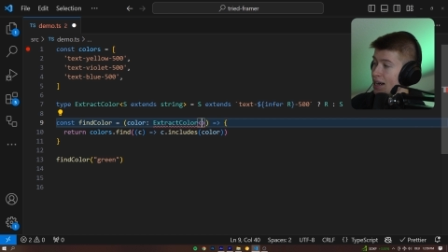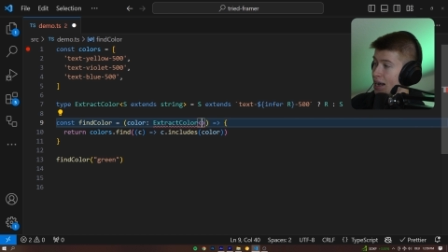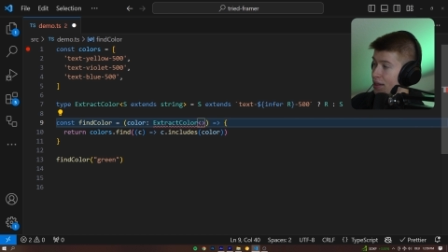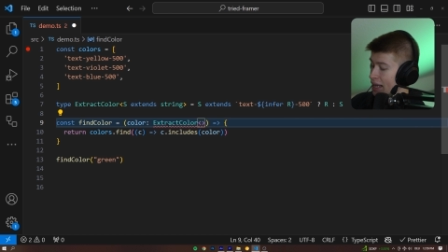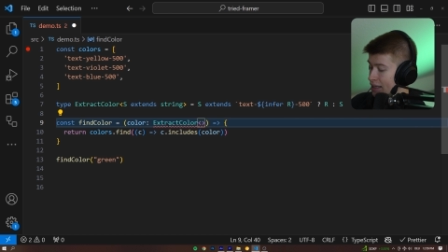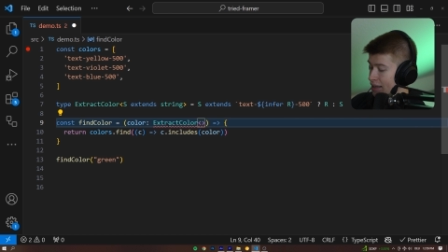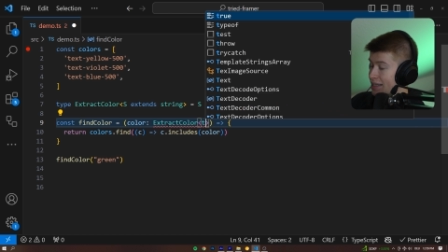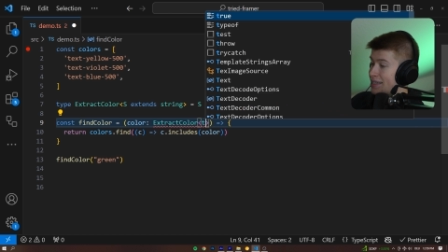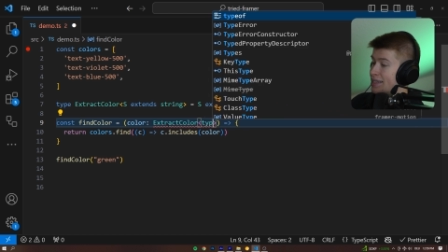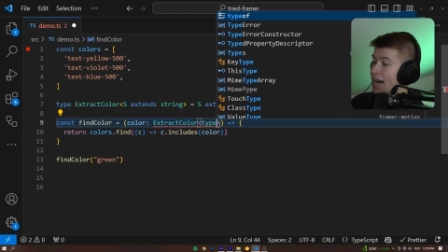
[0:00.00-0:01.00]
like that,
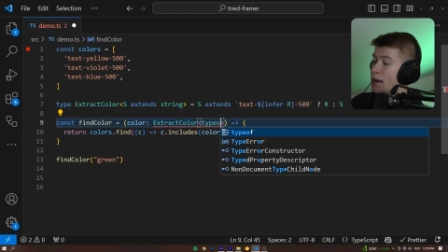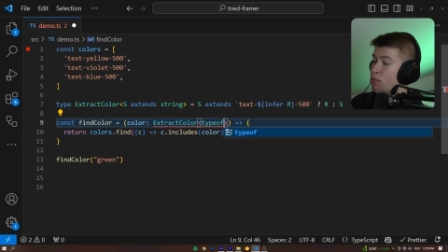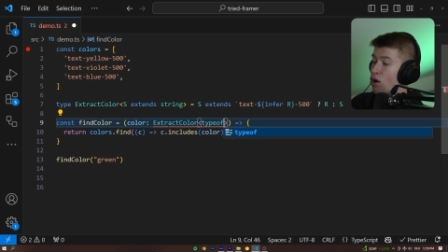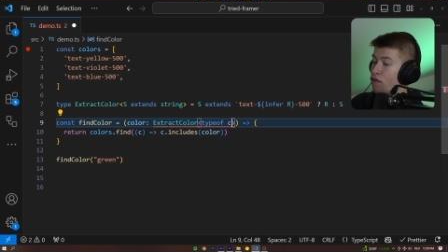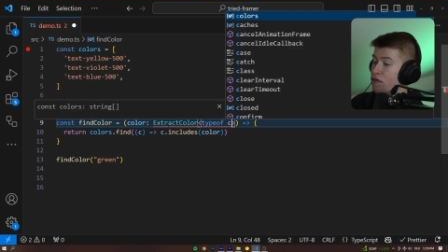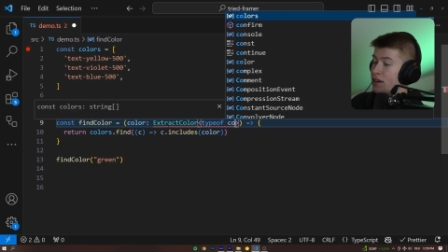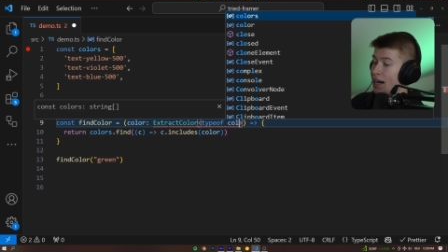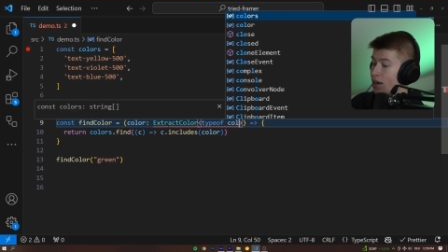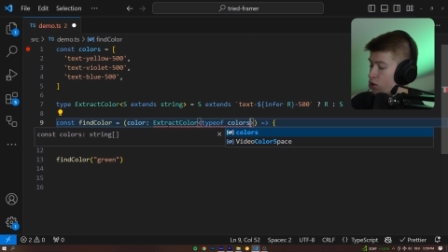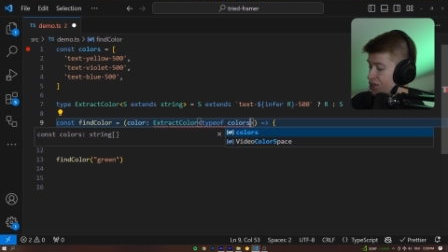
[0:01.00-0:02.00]
the type of
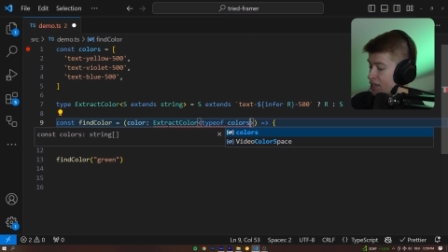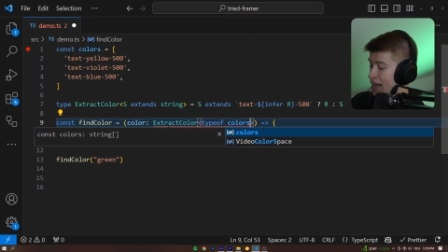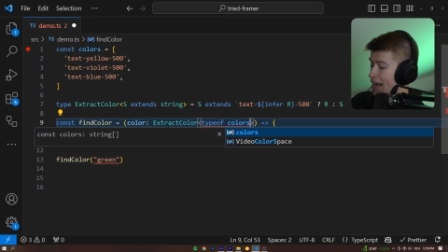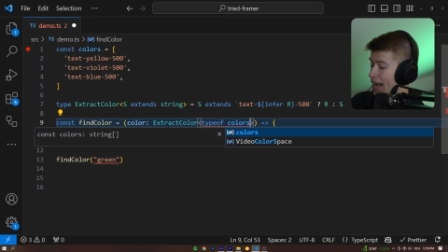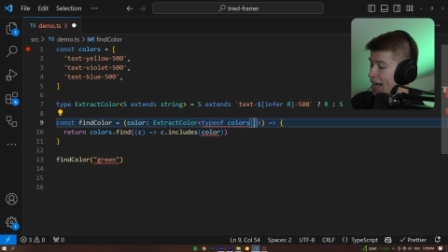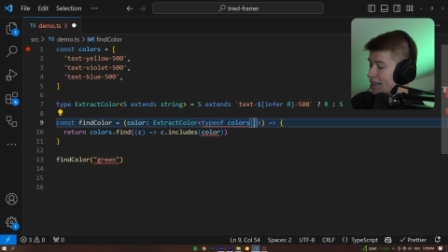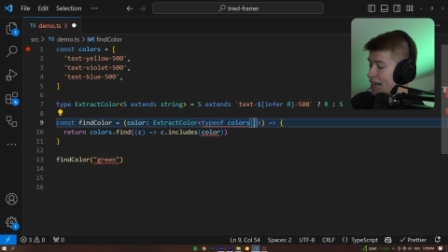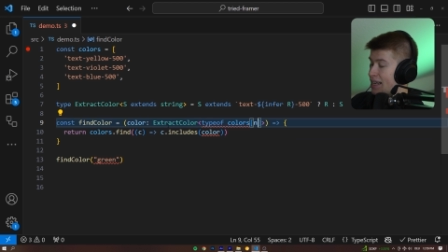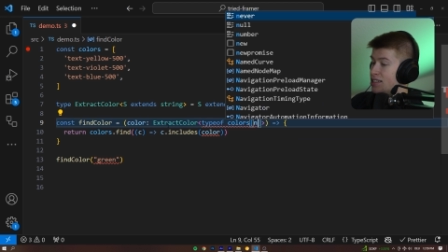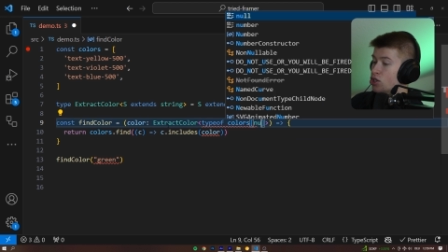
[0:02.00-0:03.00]
colors at
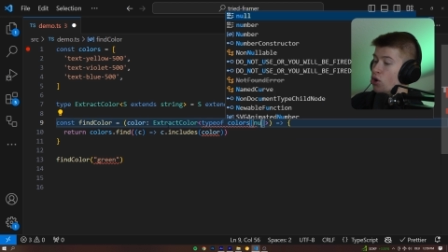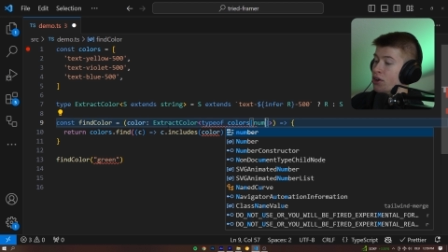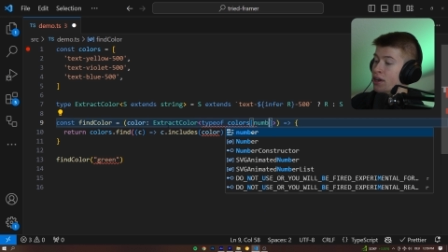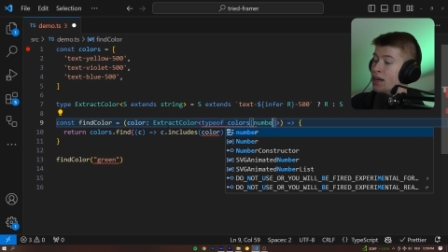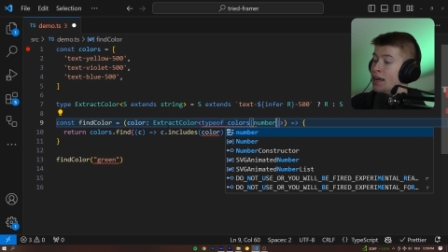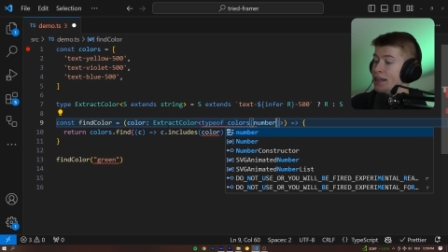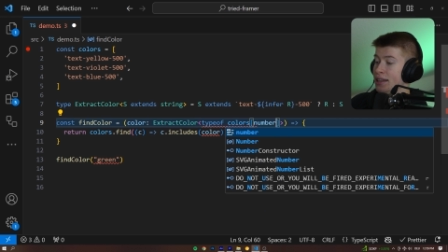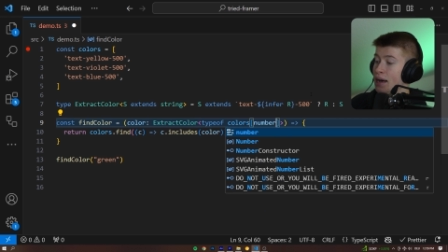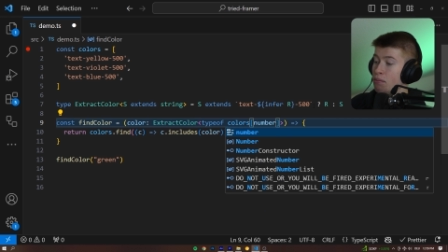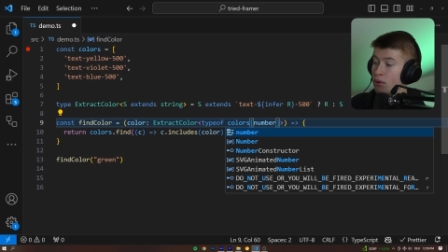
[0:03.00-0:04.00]
a certain
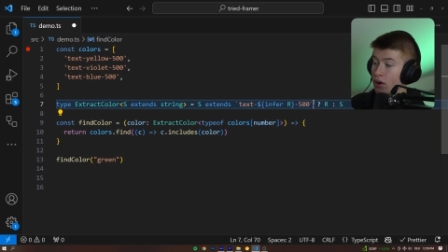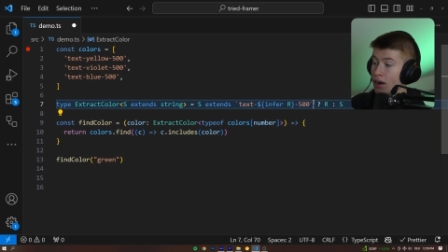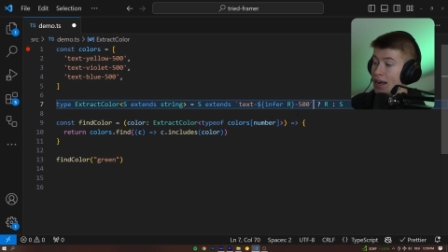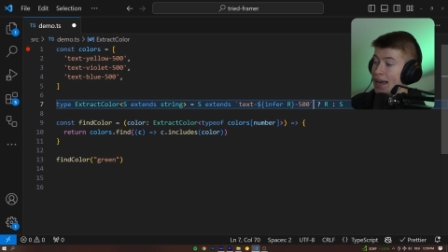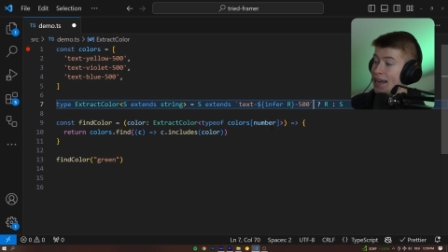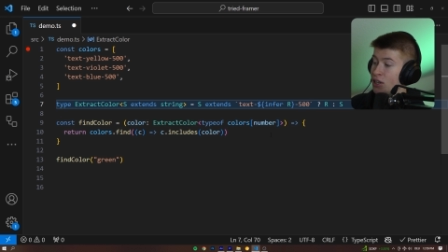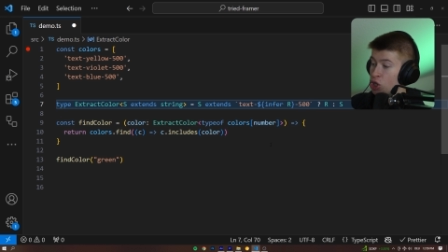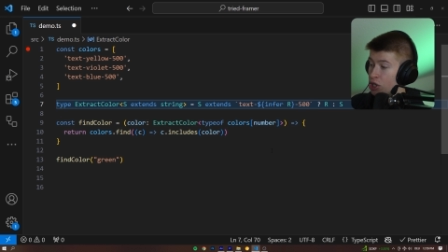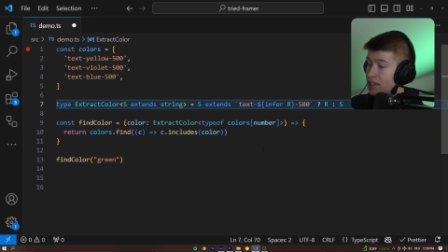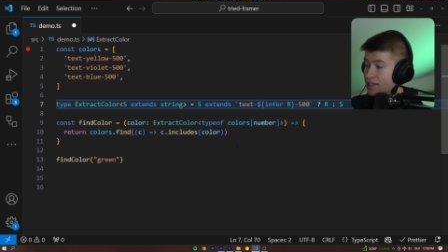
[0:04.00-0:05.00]
number.
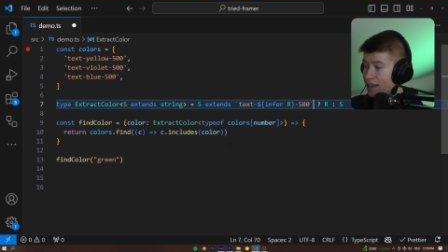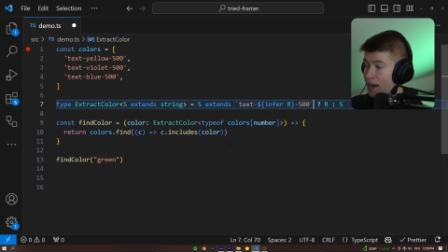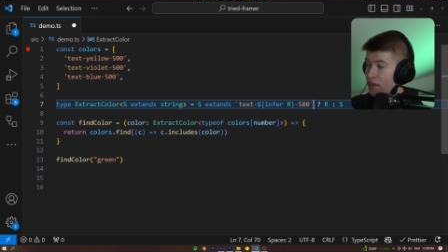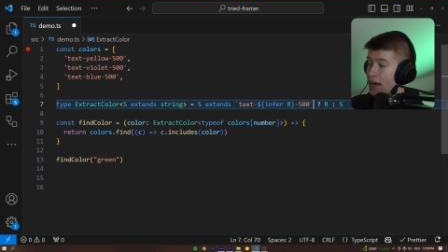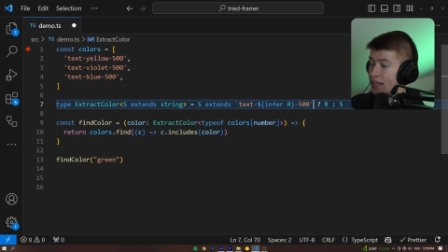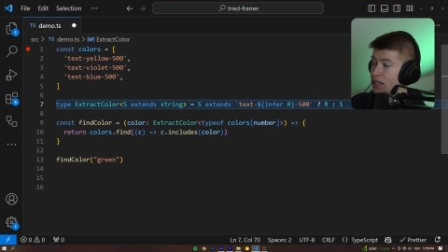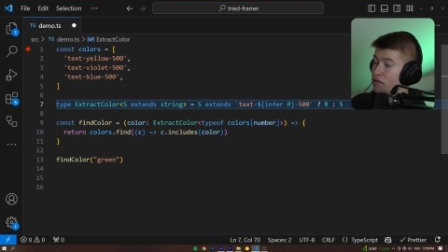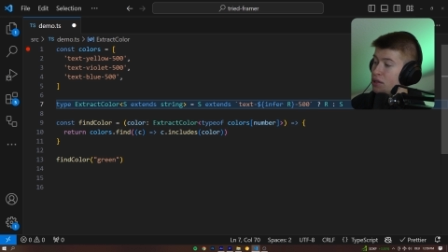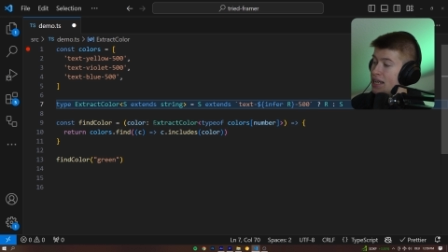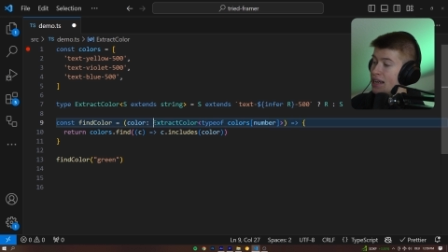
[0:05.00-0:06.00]
And just like that,
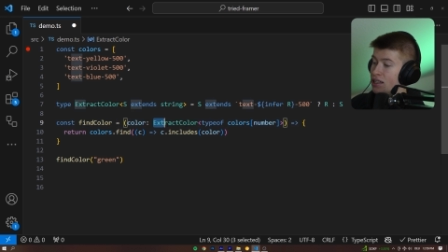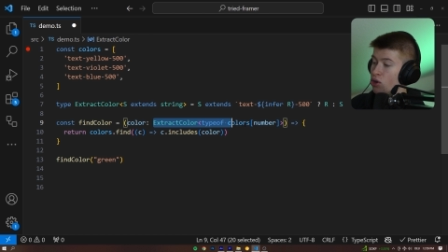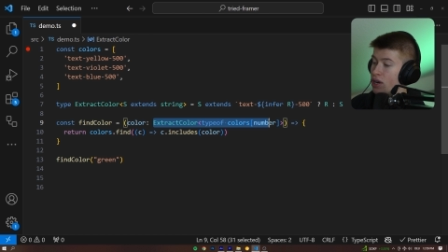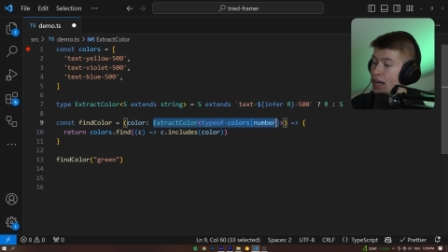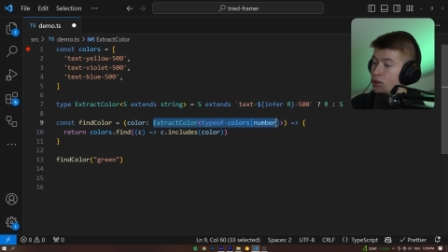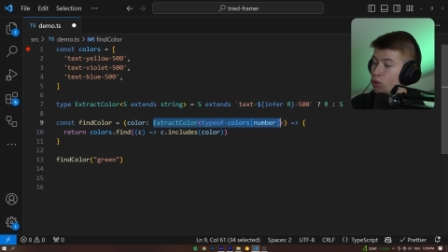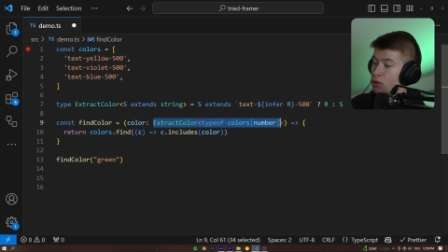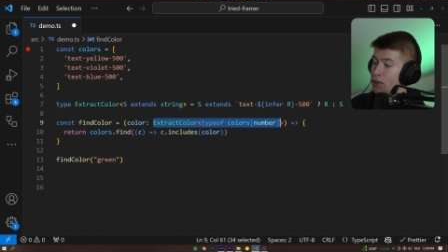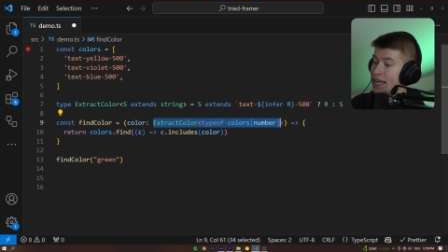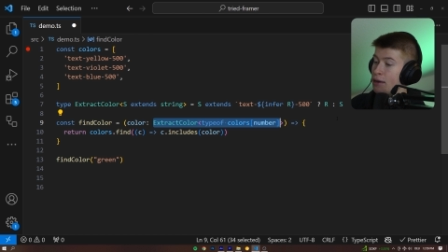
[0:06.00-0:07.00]
if we take a look at
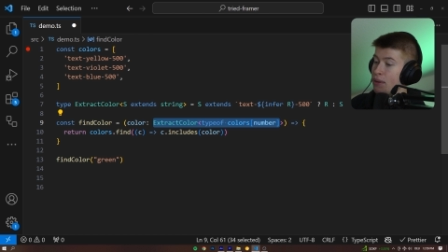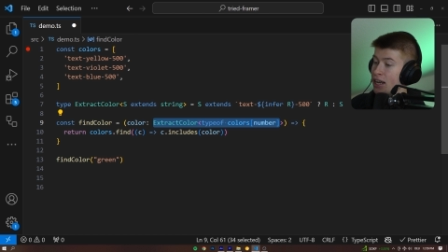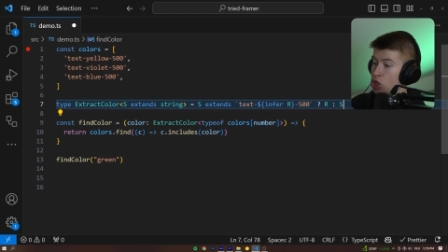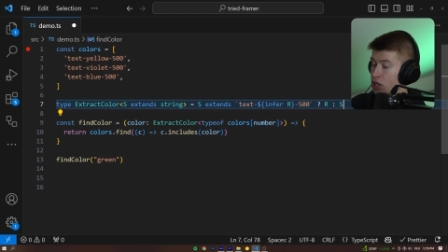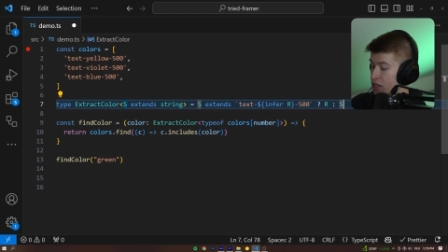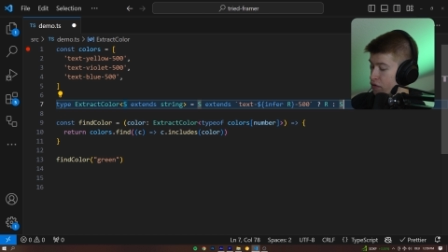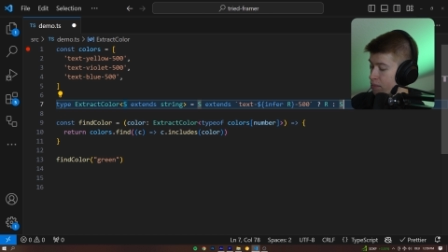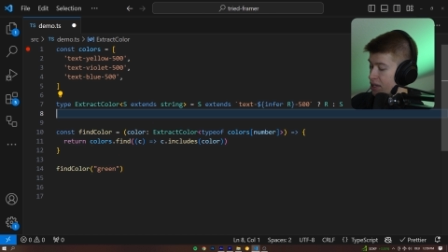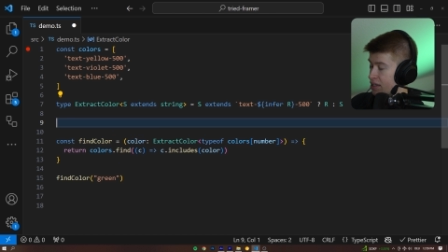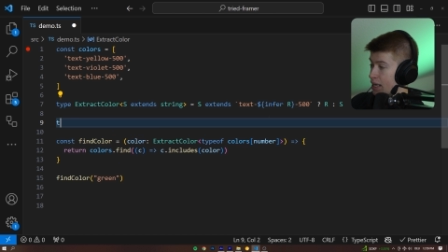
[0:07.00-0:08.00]
what we get back just
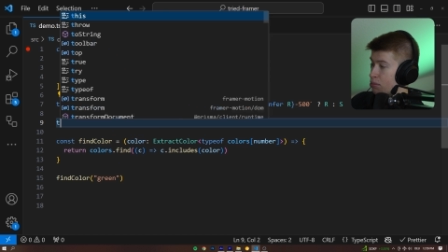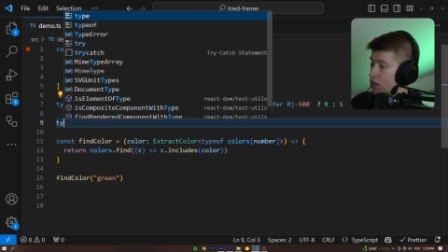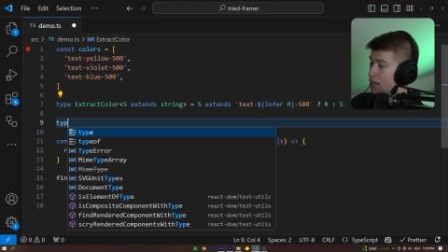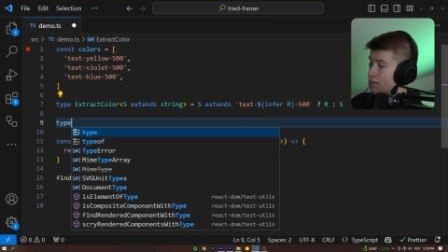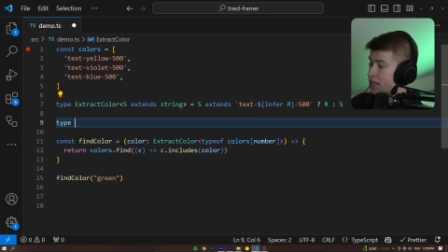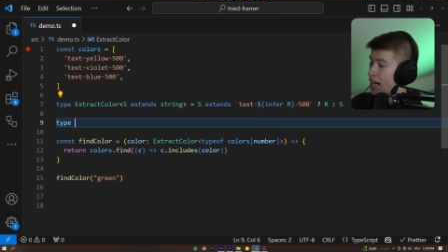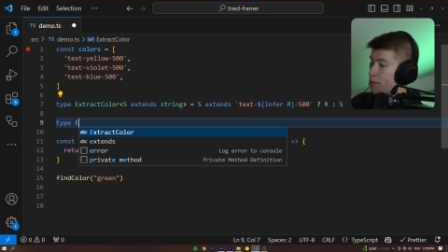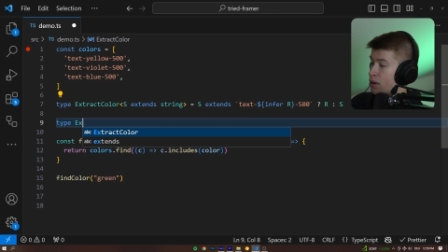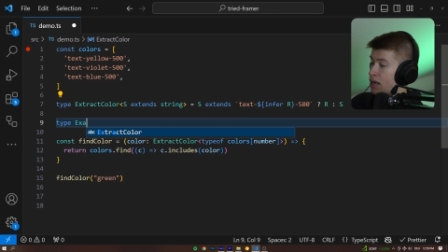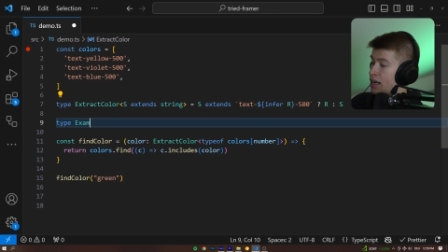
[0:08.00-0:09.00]
from this separately,
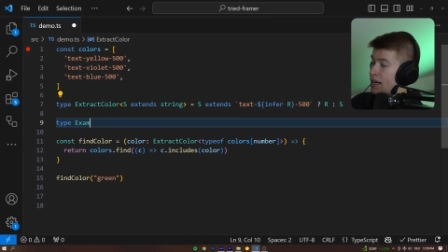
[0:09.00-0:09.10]
type